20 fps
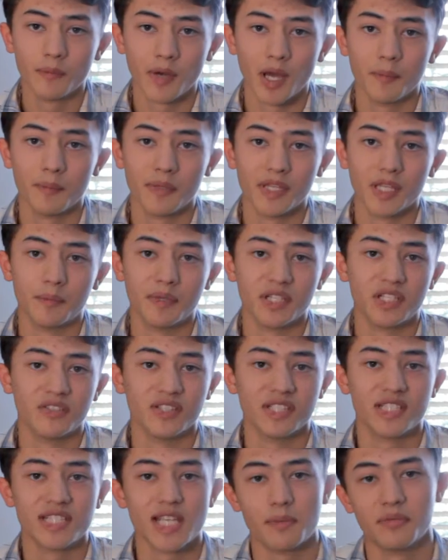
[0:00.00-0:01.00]
might be a bit of
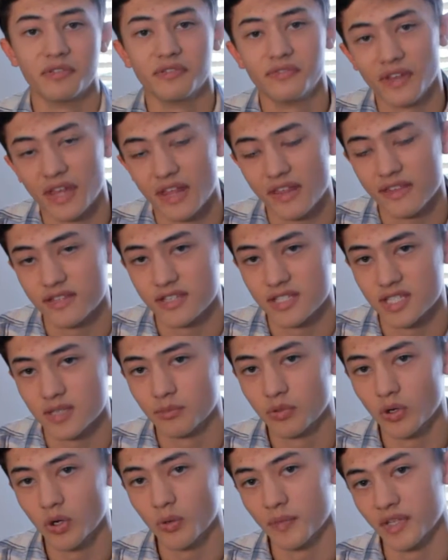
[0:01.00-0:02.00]
a step of faith to
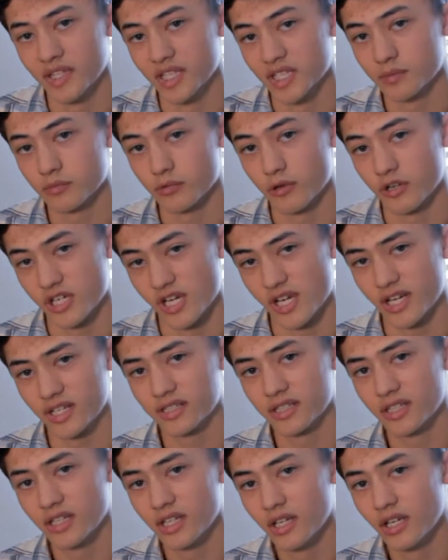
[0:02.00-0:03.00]
support me in this
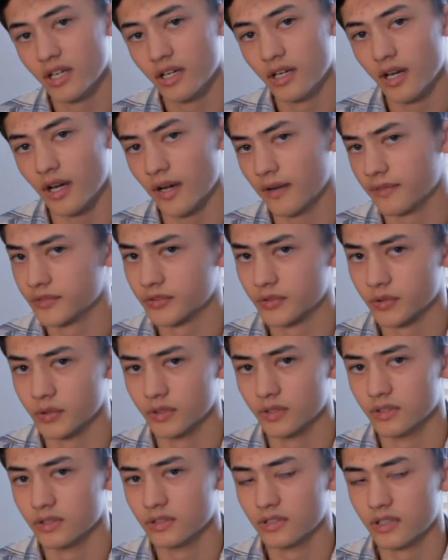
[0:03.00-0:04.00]
project. After
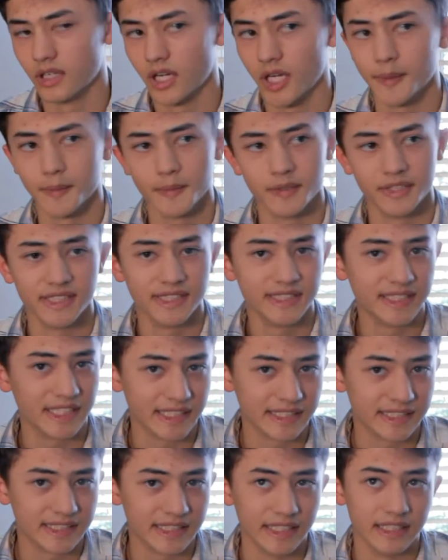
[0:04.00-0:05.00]
all, I'm only
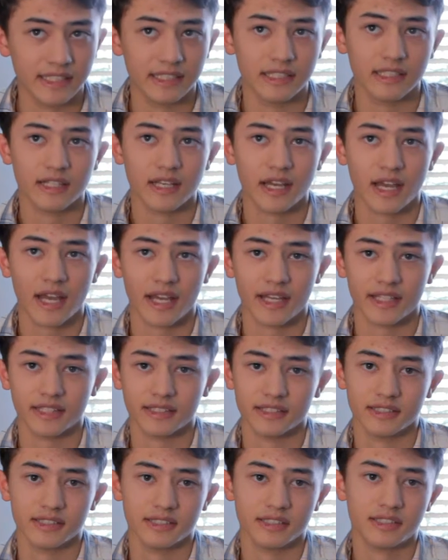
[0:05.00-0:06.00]
16
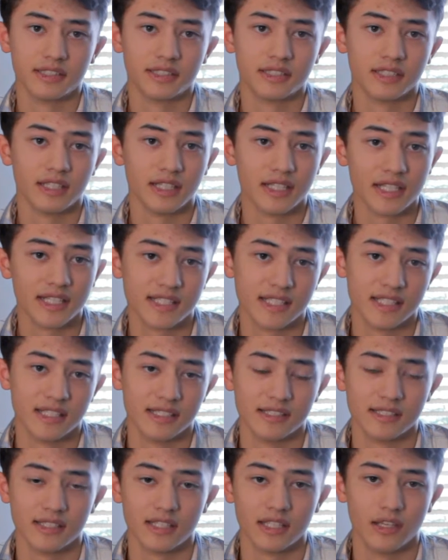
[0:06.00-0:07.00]
and this
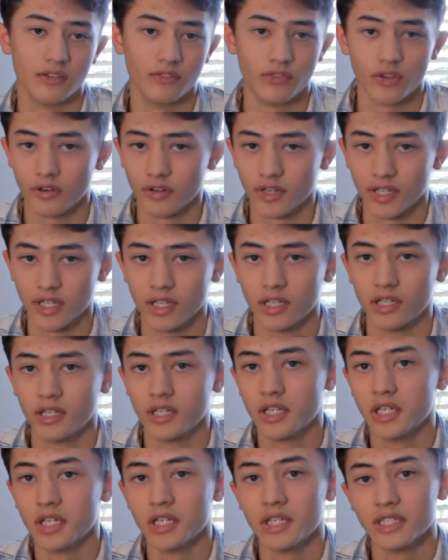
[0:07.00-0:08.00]
is a very
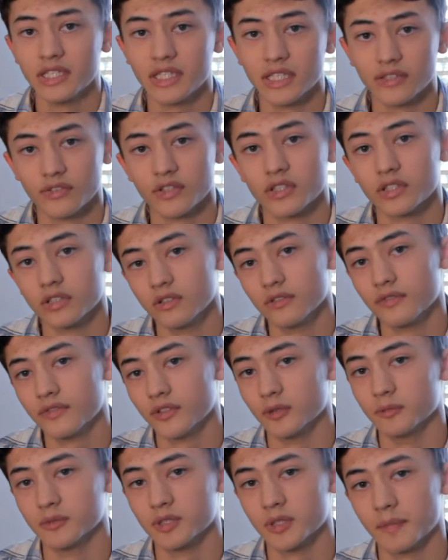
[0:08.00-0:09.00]
difficult
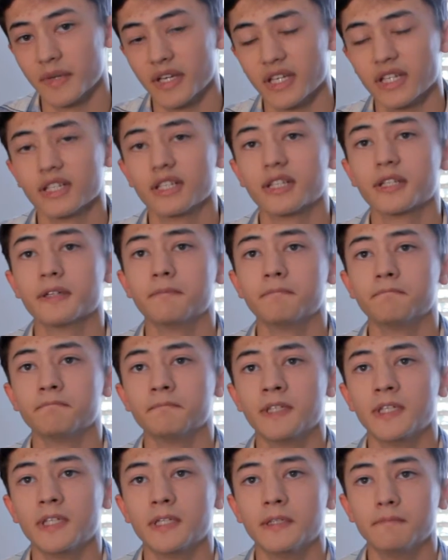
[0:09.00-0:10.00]
film to make.
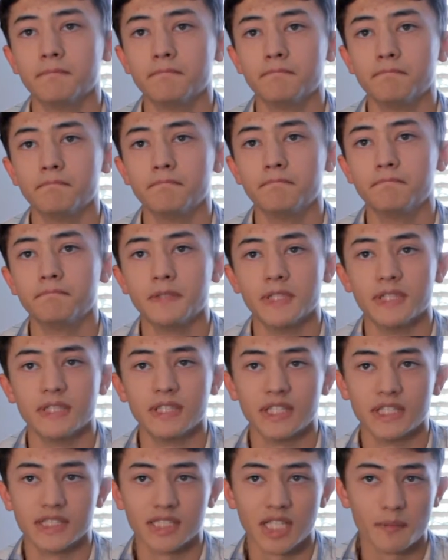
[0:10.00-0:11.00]

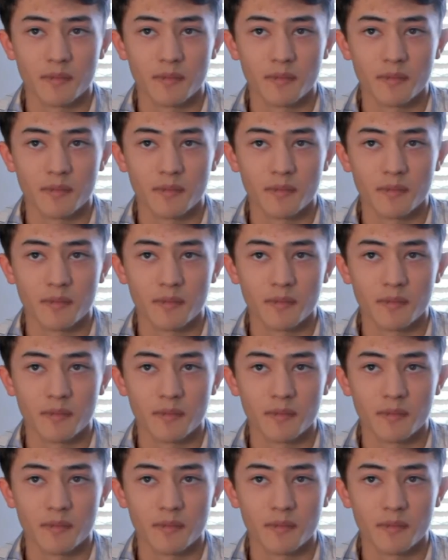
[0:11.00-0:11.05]
But as I